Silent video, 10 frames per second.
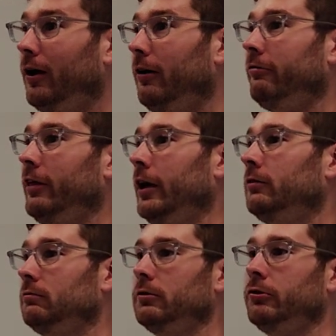or off
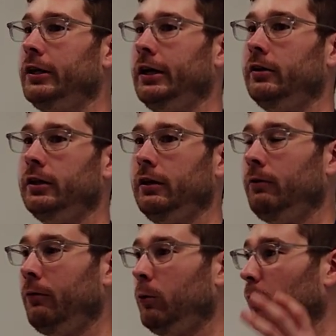that green
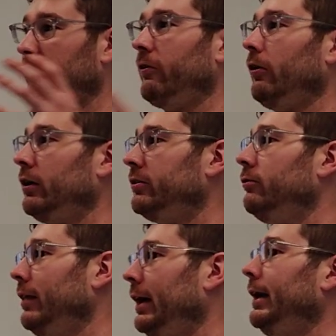LED, right? We're referring
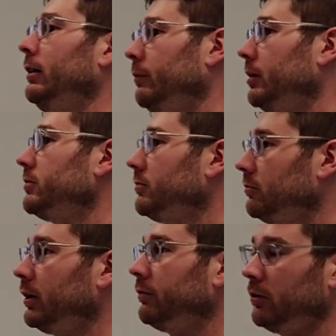to that element,
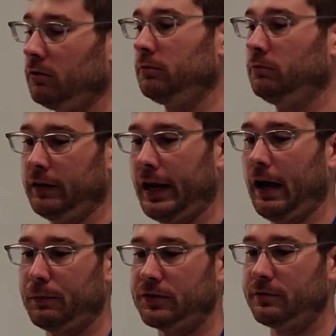whatever that
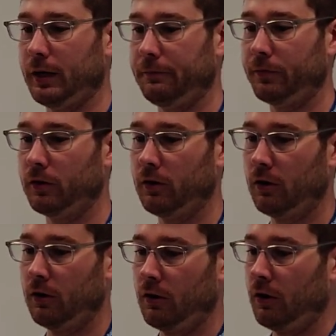happens to be.
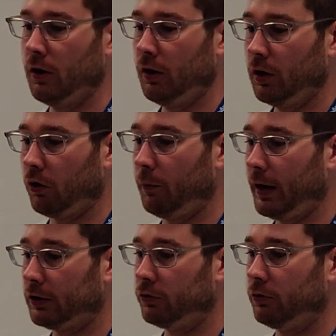Going
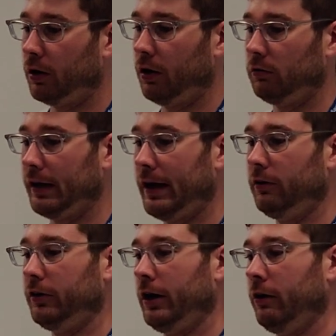back to our
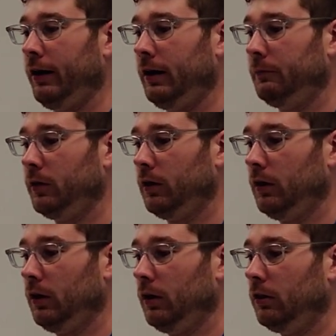ladder diagram,
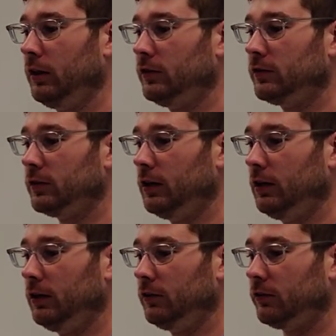this
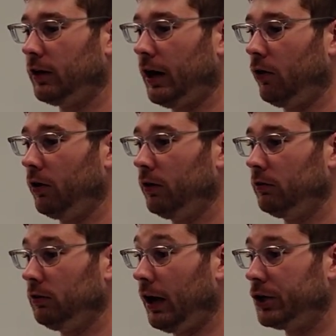is
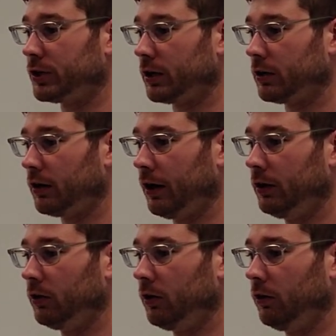our logic, all
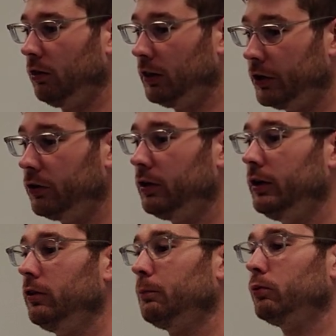right?
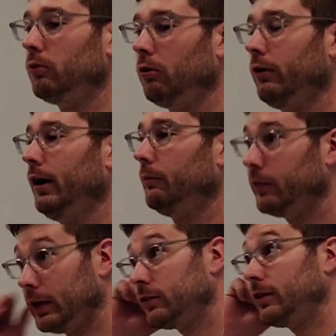Literally the program
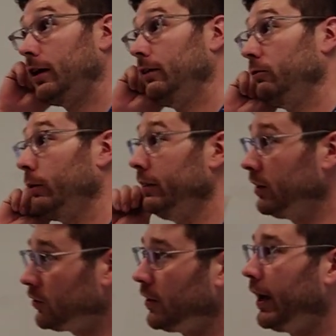that says when
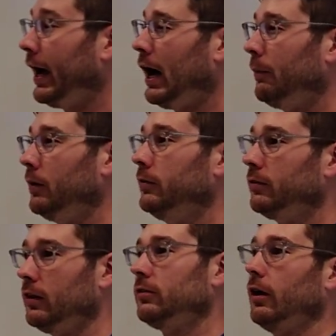this thing
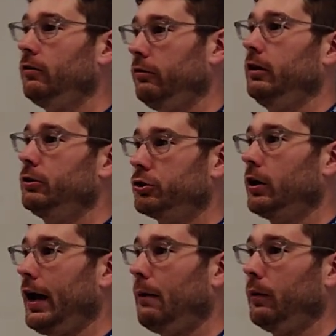happens, this other thing
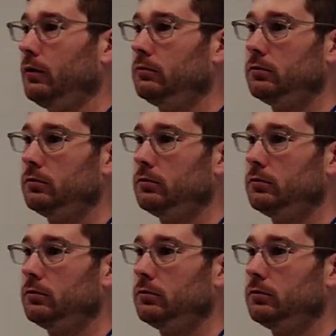should happen,